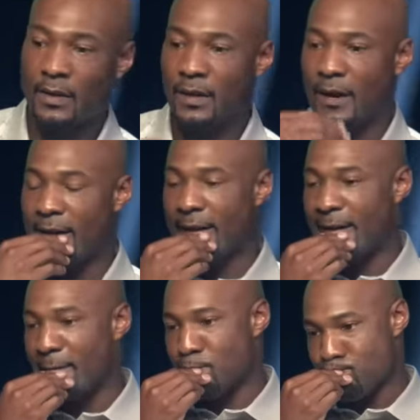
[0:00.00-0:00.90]

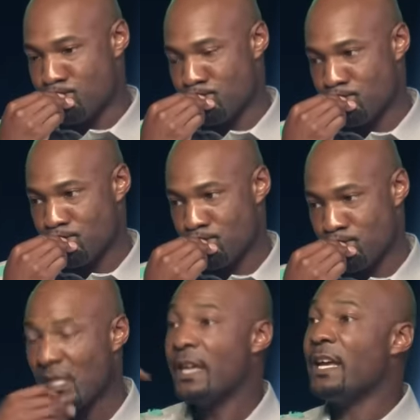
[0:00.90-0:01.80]
um,
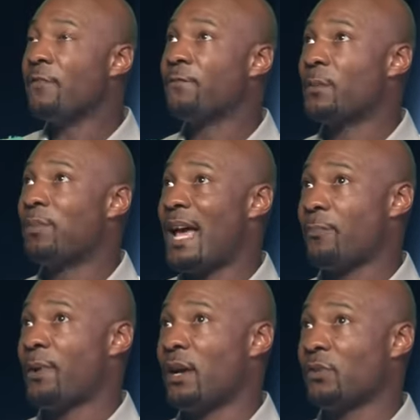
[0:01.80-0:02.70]
if the
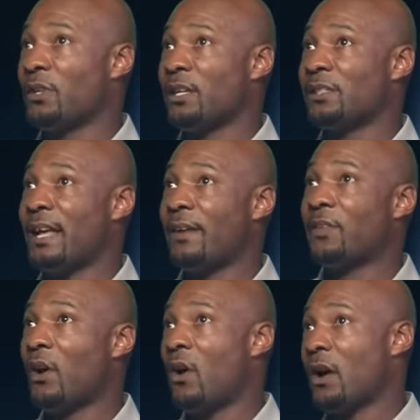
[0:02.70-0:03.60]
Black Panther doesn't have
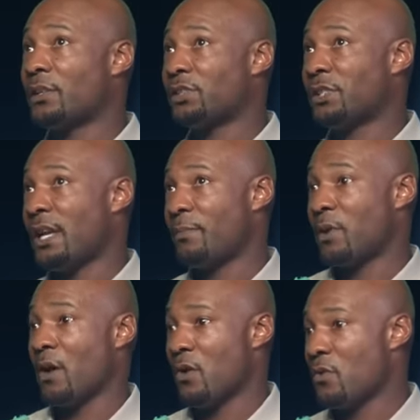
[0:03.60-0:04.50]
the heart
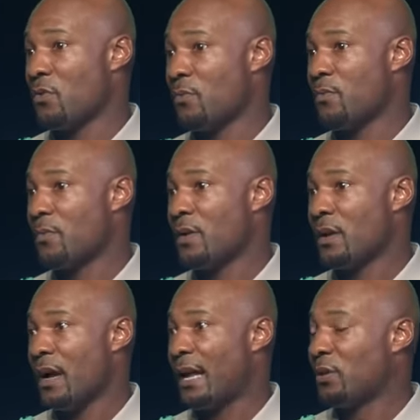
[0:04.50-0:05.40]
shaped herb,
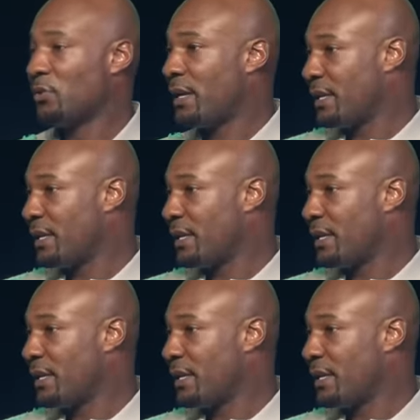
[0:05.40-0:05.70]
I know that